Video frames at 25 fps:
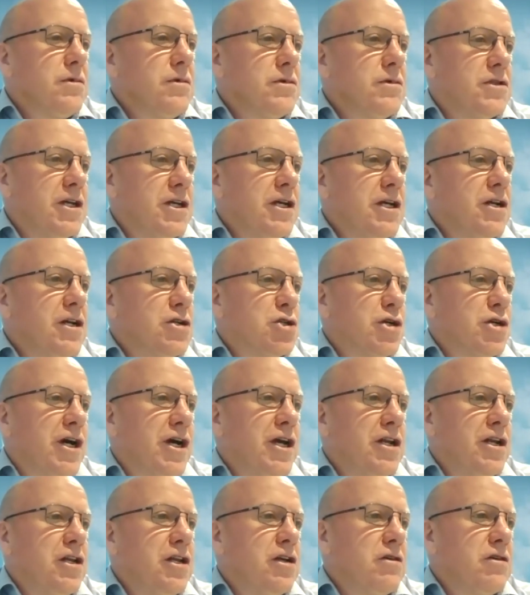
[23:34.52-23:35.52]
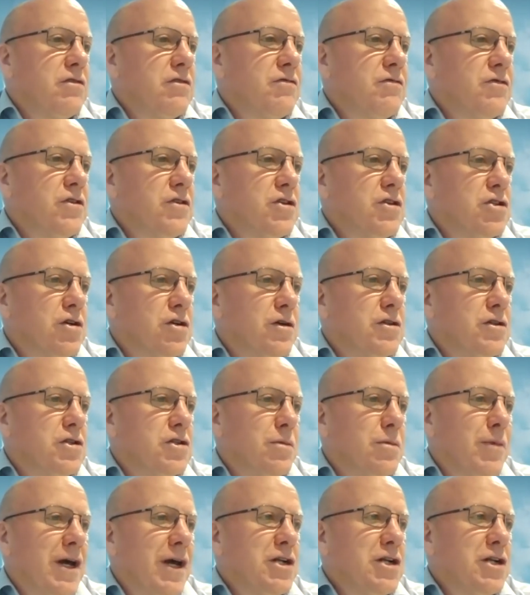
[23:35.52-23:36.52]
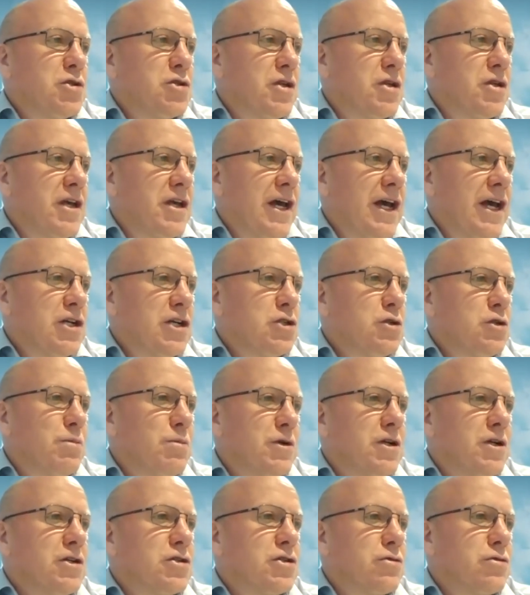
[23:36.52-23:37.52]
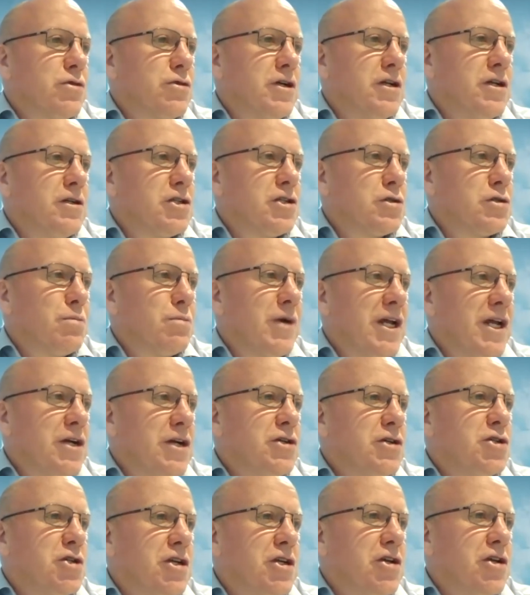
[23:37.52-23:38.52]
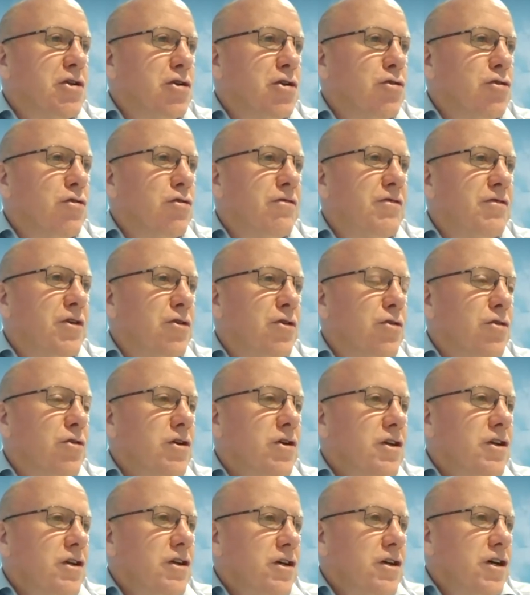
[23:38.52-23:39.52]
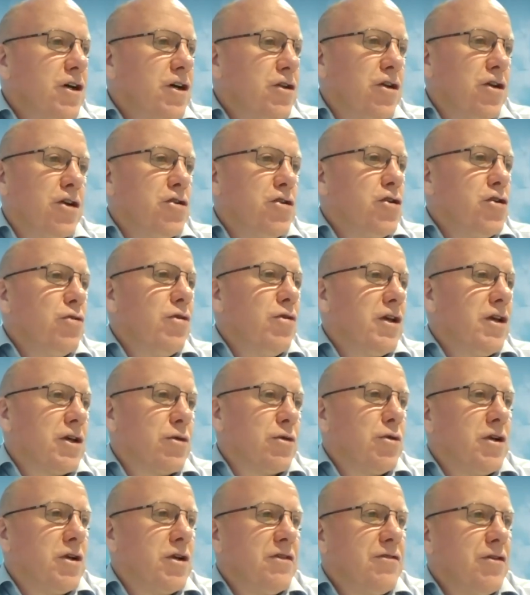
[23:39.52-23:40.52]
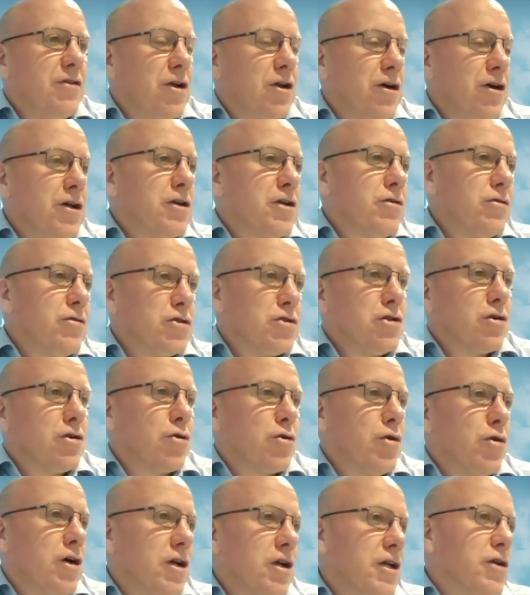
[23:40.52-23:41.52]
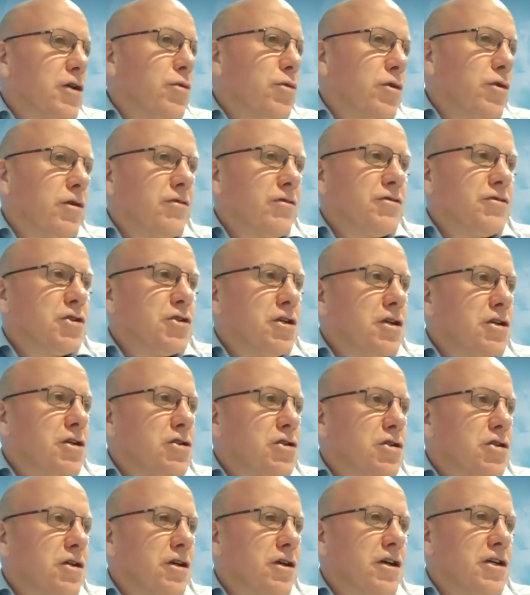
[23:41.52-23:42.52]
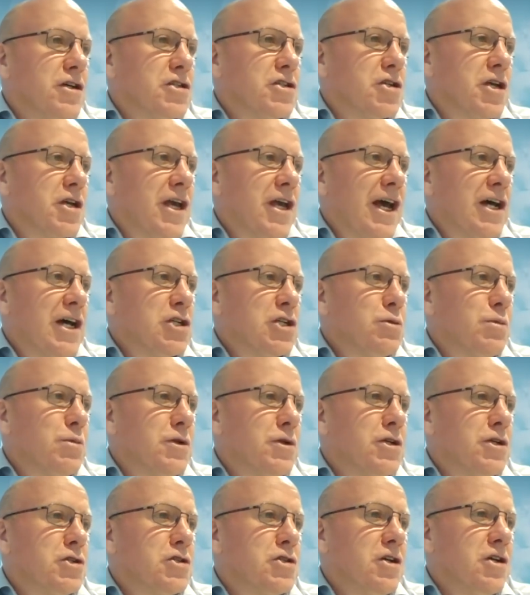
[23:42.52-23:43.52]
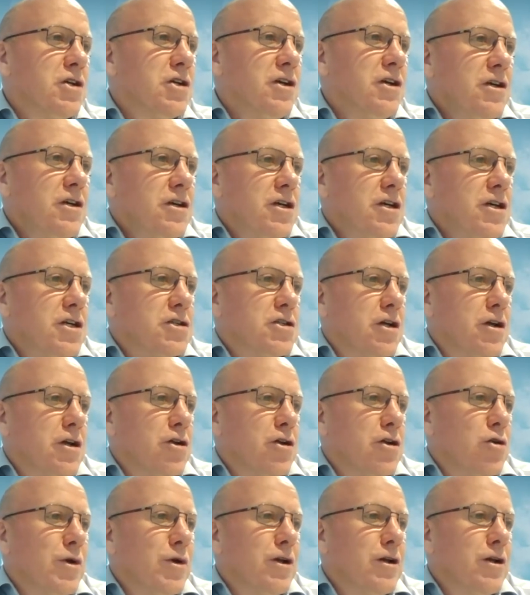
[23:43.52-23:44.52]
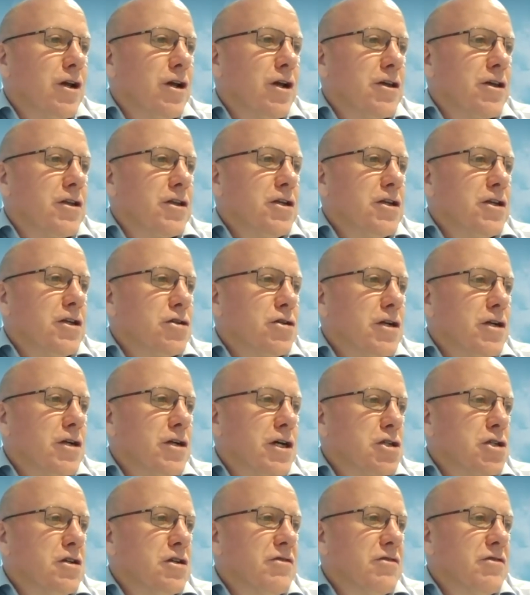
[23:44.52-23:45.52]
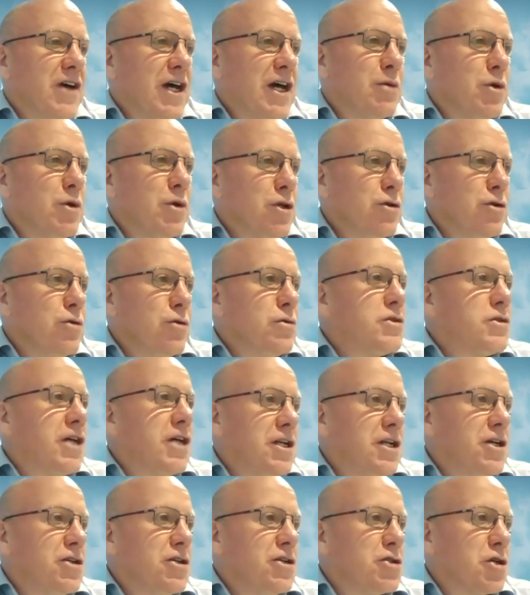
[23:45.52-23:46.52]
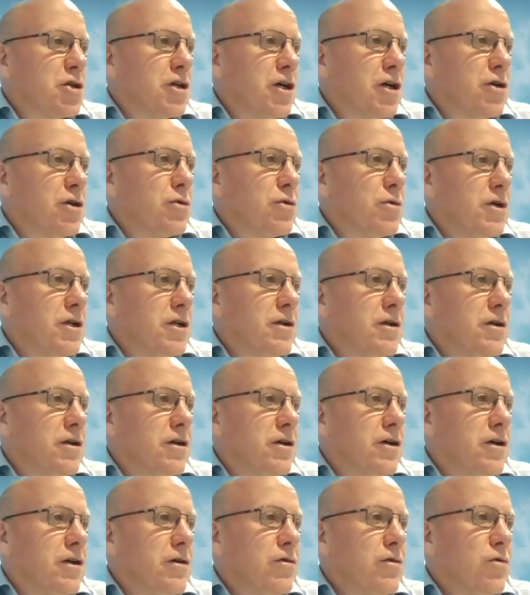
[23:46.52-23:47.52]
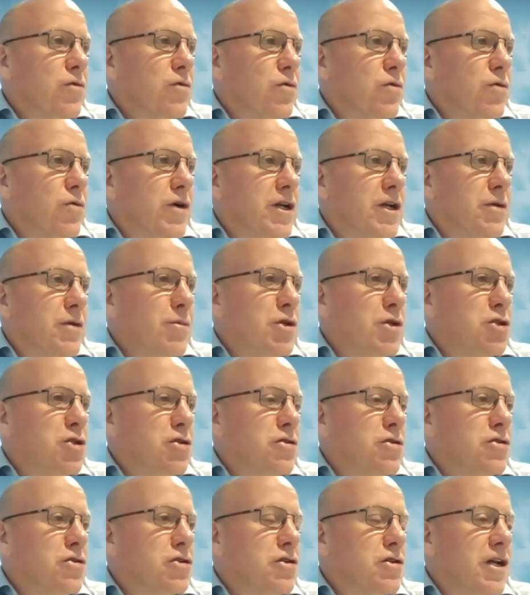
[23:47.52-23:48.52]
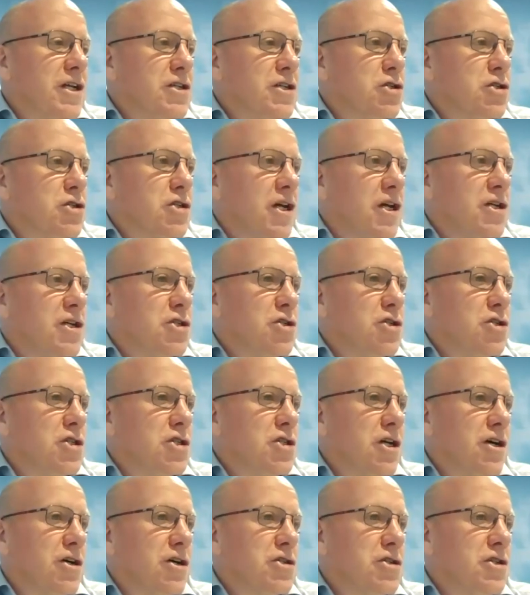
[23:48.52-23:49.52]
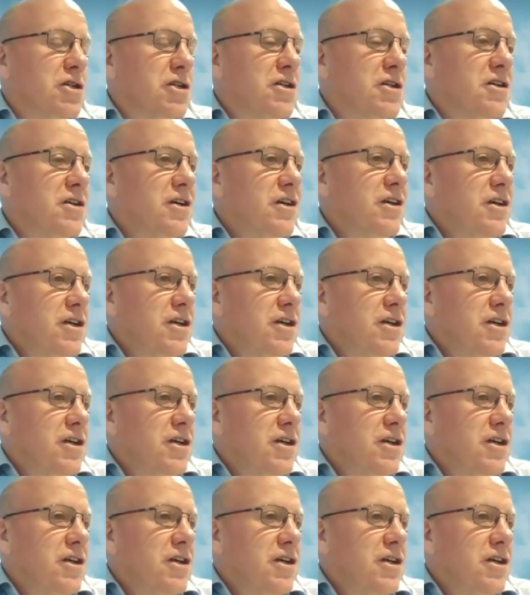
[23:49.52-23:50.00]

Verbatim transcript: dealer training to, to manage the gas, but it's really just managing a new fuel, a, a, new liquid, if you like. It's not quite a liquid, obviously, it's a, it's a gas, but it's it's a little bit like the introduction of AdBlue 10 years ago when uh, when emissions legislation started.